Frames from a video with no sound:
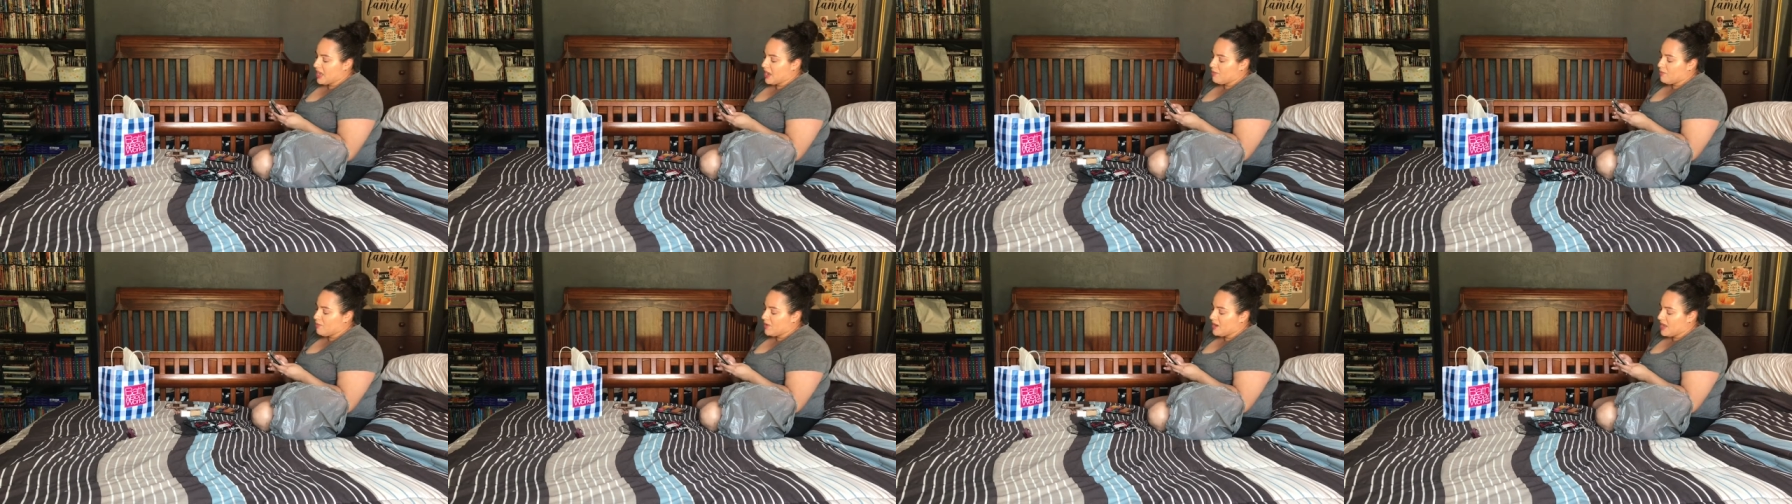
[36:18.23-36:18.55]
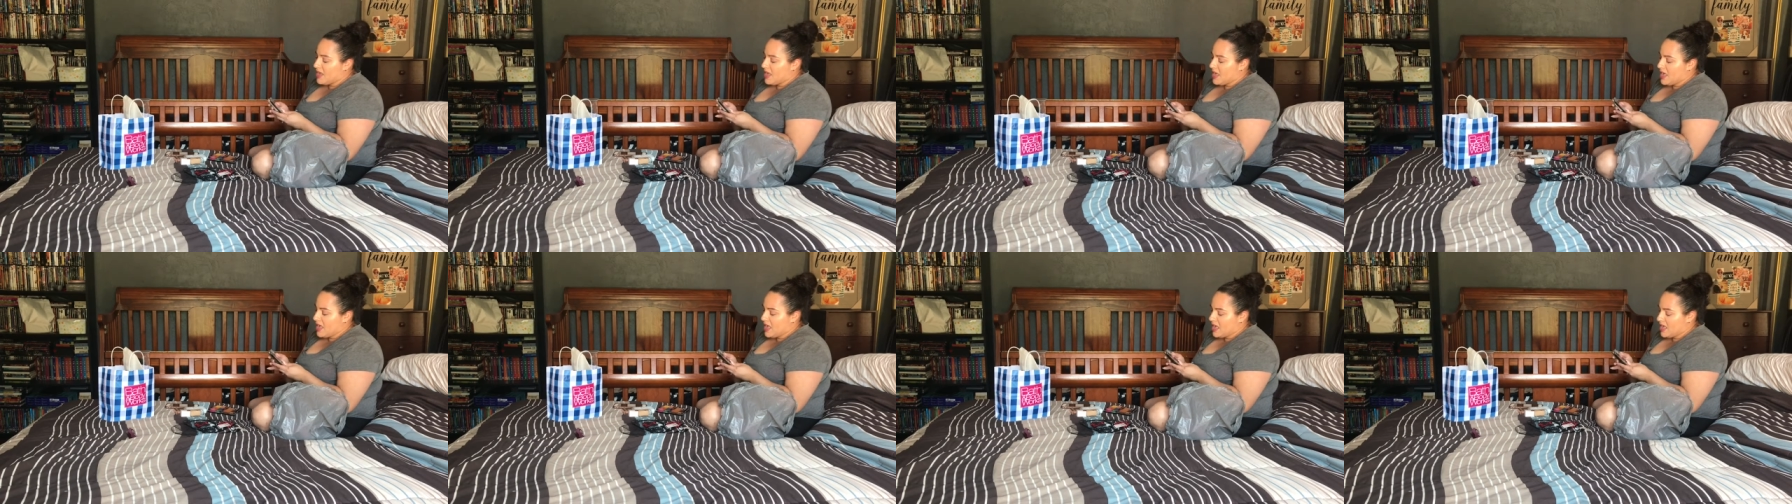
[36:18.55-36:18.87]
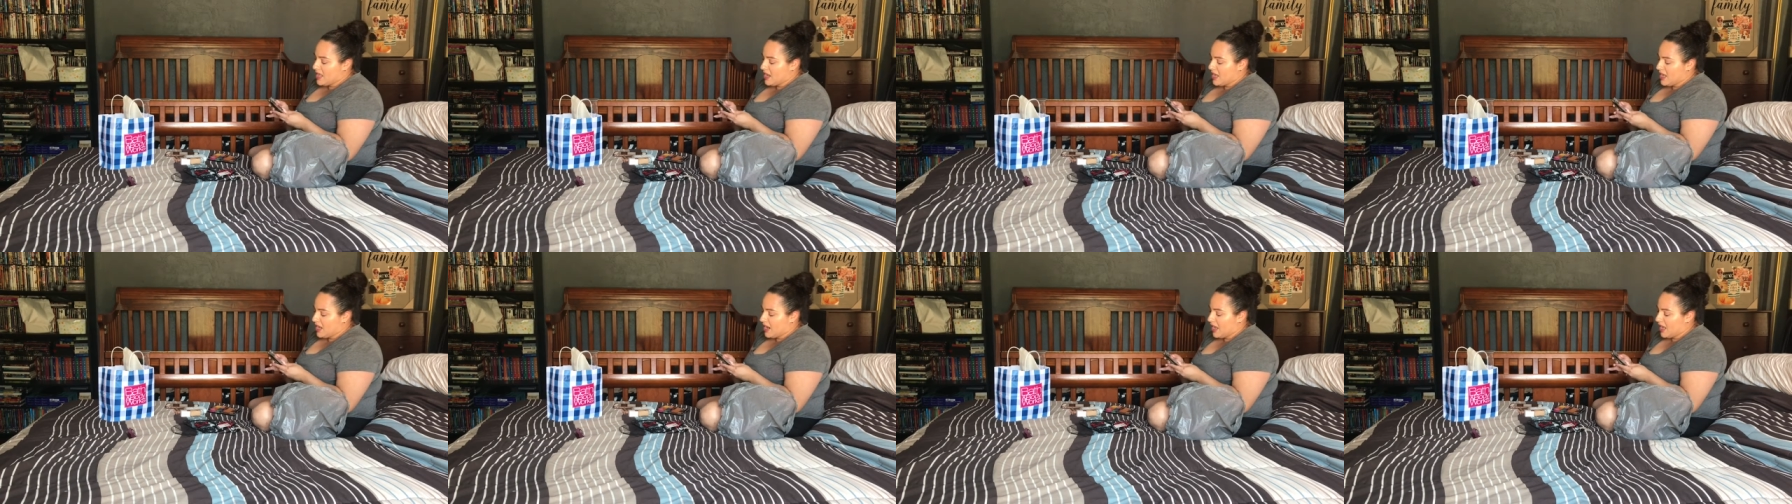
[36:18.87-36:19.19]
I went
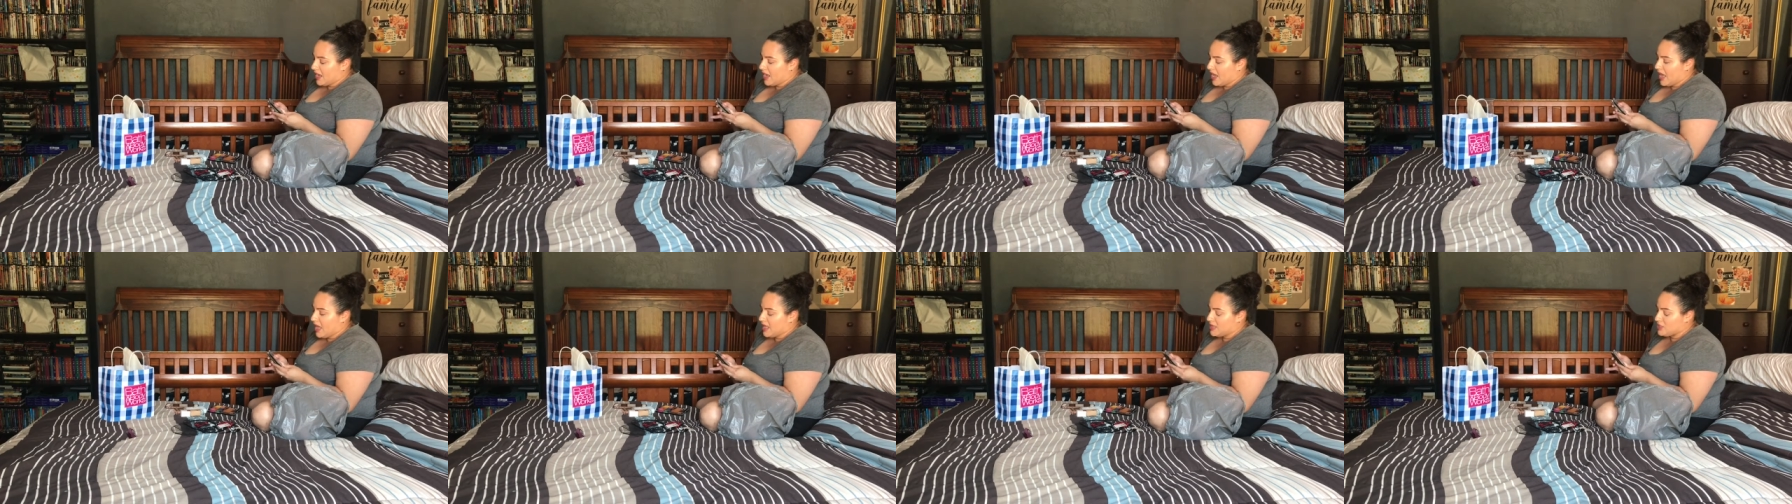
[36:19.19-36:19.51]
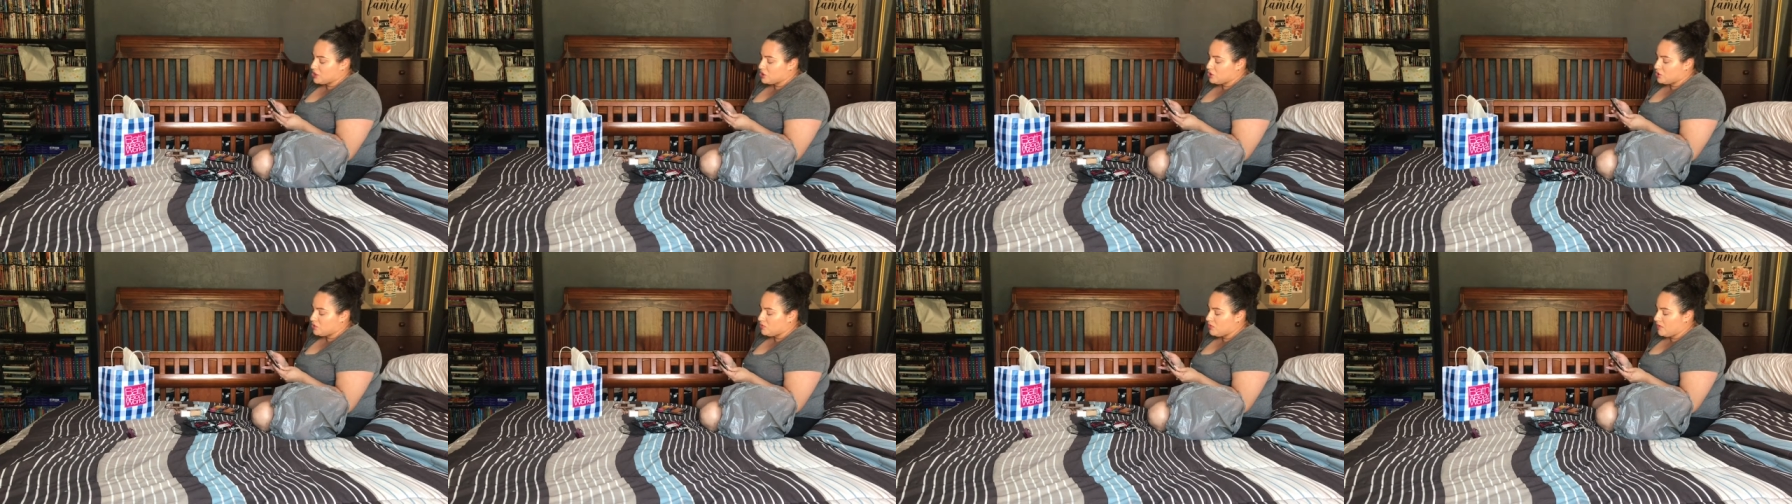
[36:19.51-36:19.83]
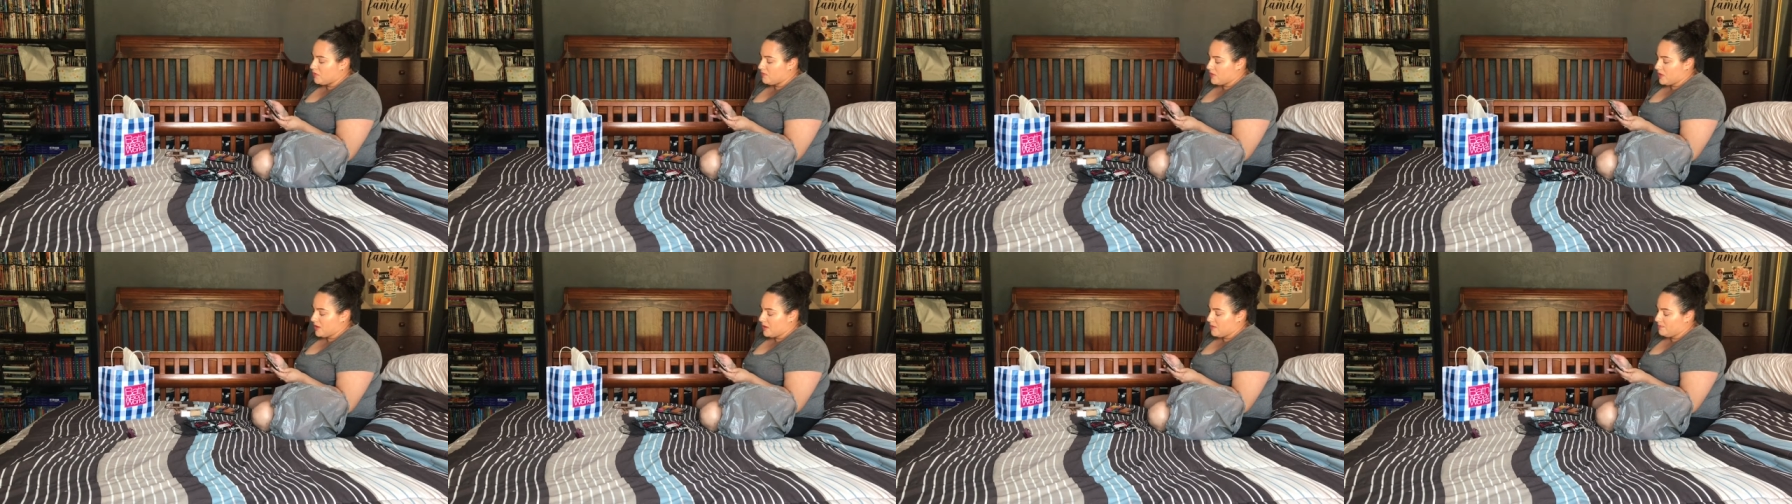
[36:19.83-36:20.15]
ahead and I got two
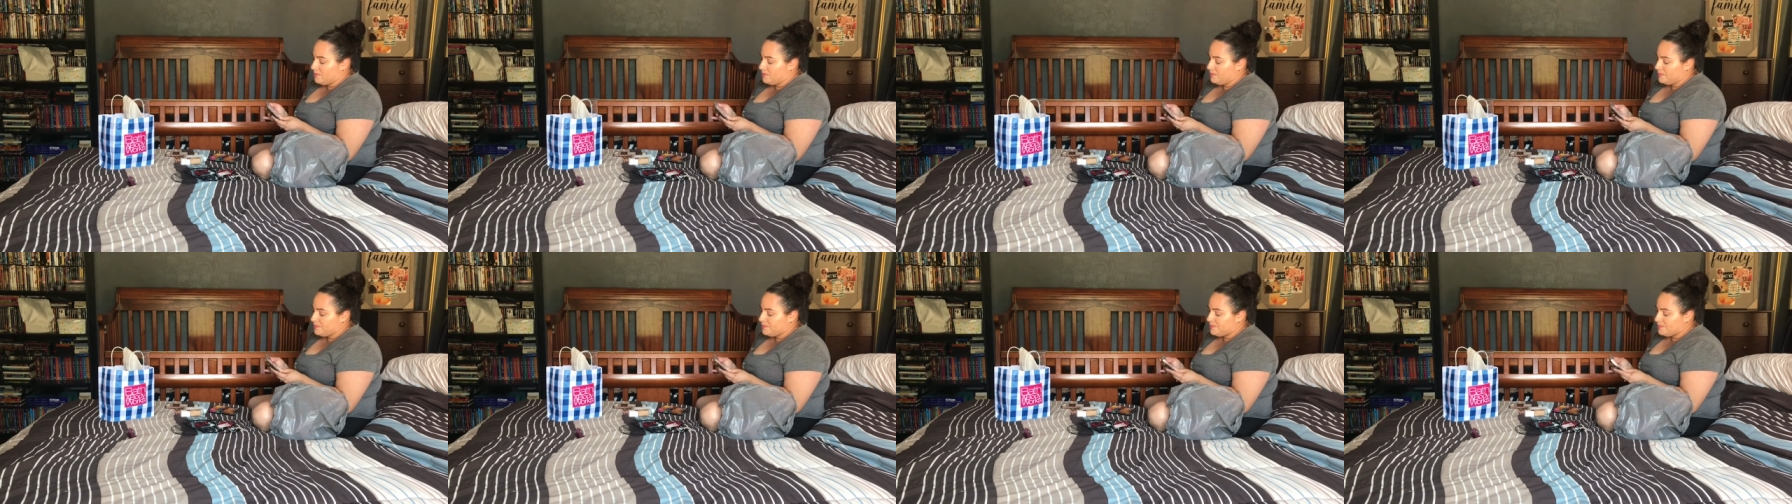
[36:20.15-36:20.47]
of them.